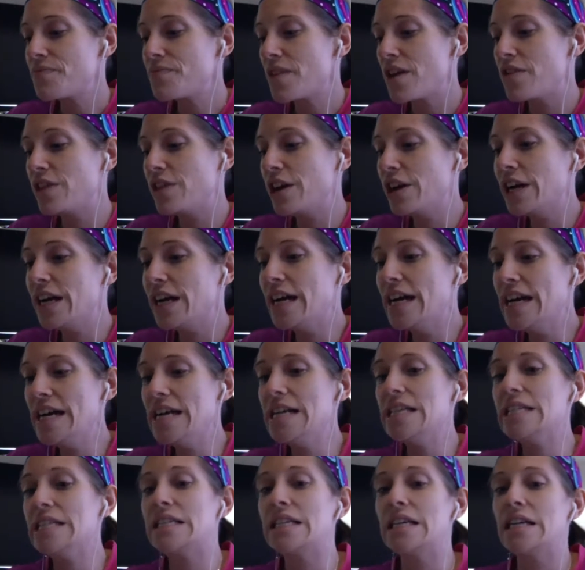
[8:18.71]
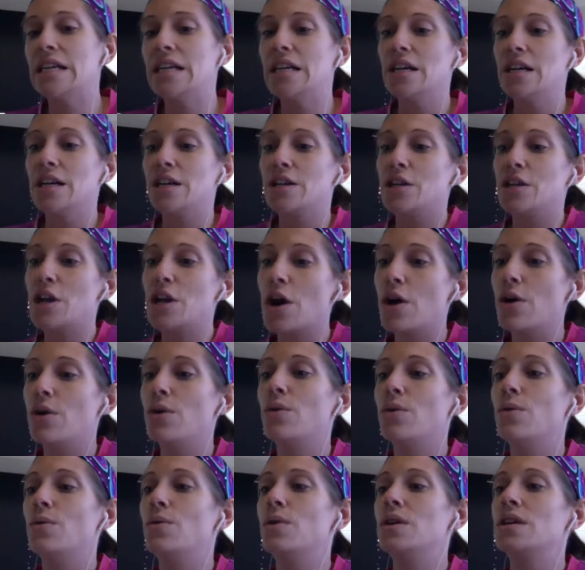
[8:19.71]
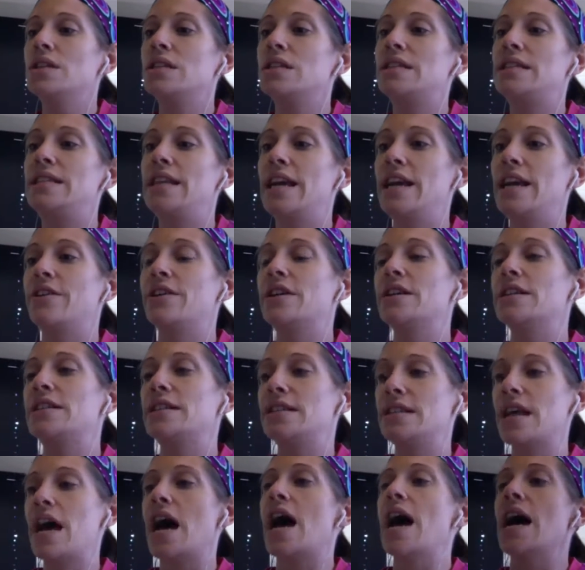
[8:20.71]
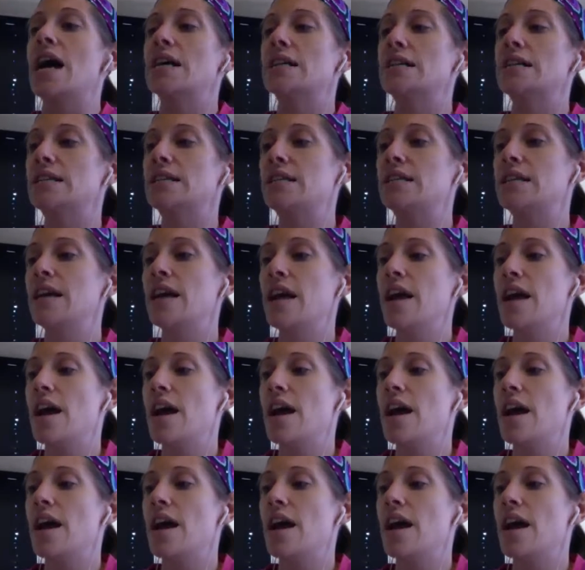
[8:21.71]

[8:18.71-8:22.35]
There is no secret sauce.